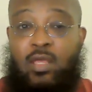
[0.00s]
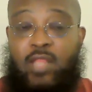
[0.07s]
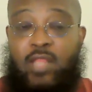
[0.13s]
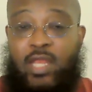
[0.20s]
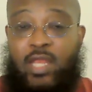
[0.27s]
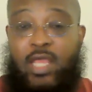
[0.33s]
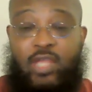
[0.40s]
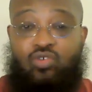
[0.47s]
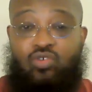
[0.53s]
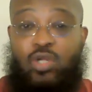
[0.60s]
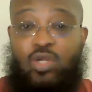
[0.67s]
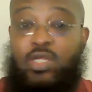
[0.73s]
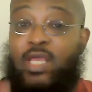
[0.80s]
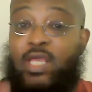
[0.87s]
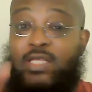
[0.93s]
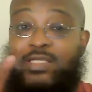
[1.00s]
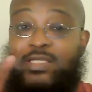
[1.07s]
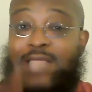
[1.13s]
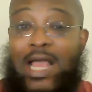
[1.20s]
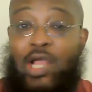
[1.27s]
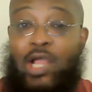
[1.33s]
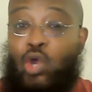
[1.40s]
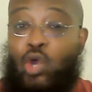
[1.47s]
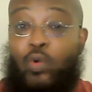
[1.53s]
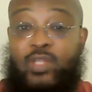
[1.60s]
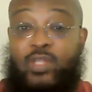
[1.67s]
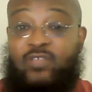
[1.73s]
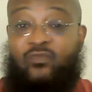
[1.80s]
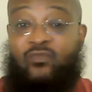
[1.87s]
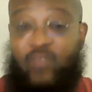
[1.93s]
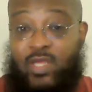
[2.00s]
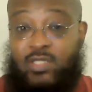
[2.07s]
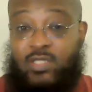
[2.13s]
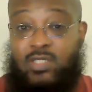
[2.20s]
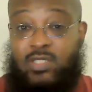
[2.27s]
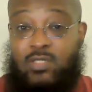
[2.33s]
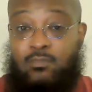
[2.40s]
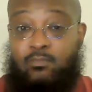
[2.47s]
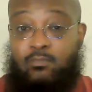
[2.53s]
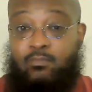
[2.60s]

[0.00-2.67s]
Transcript: that hijrah is not going to fix.